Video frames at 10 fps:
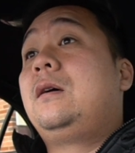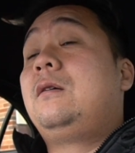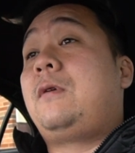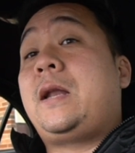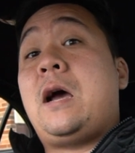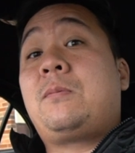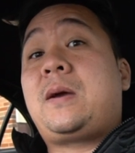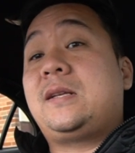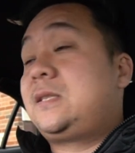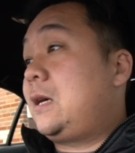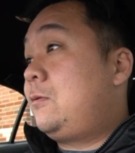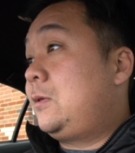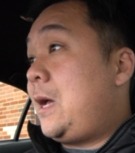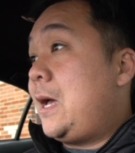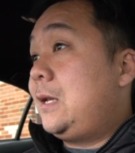right now I'm kind of stuck
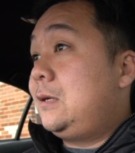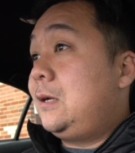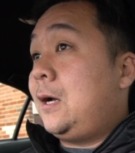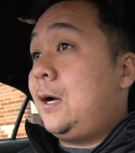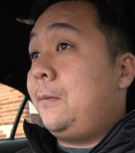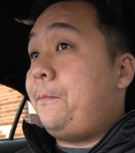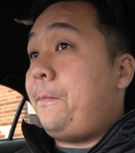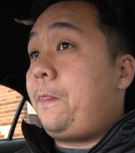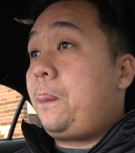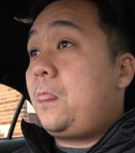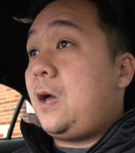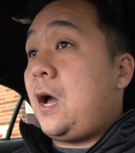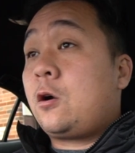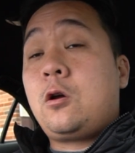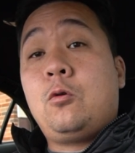with that.
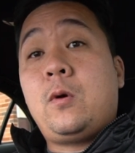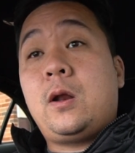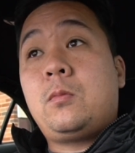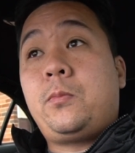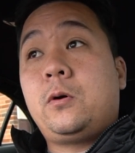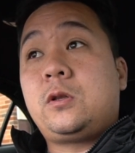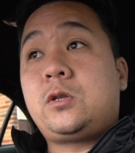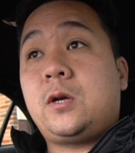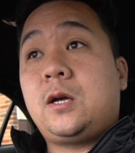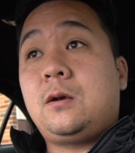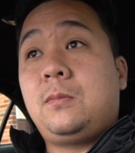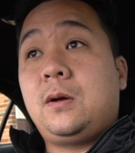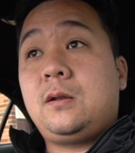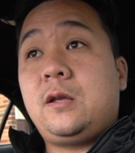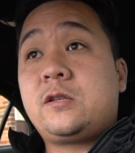I don't know when I'm gonna pull the trigger,
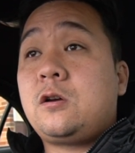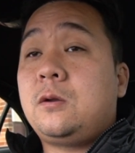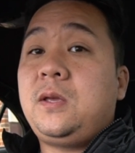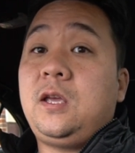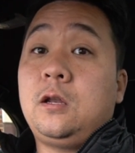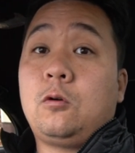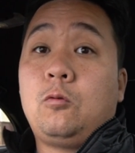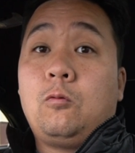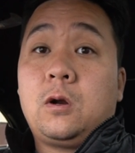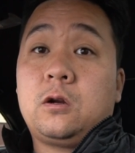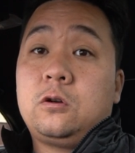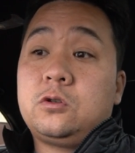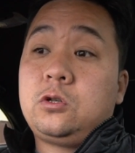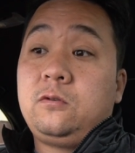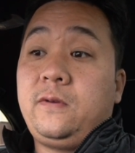but it's gonna be either one of
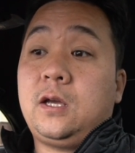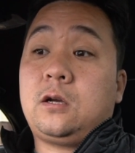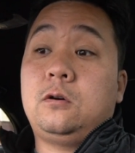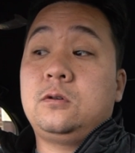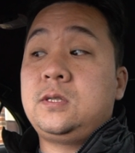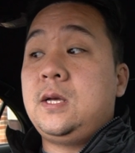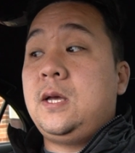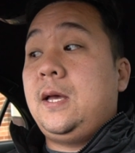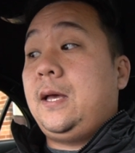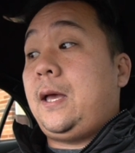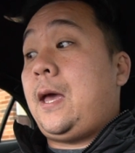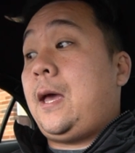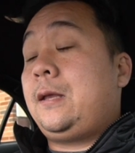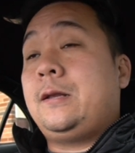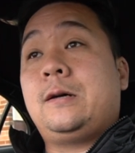those two vehicles,
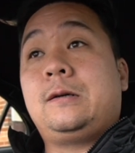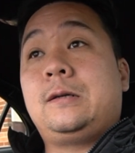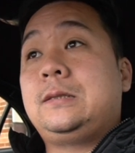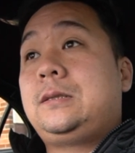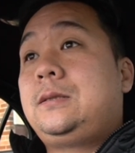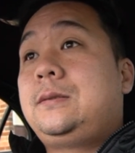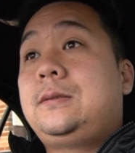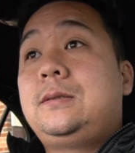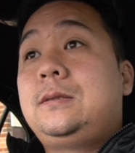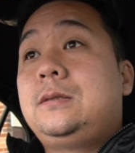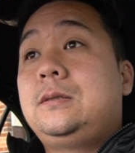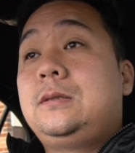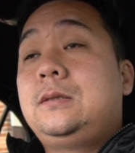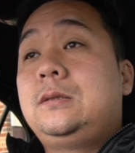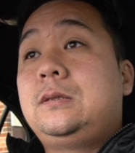and you know, it's
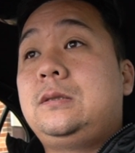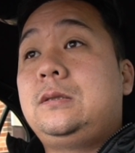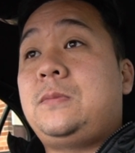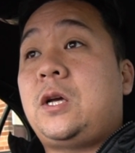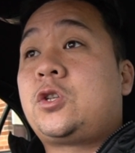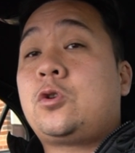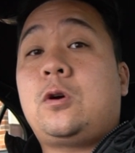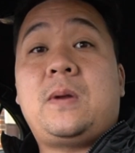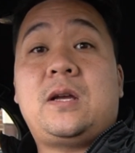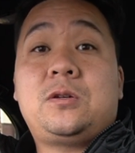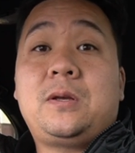not sure. I'm not sure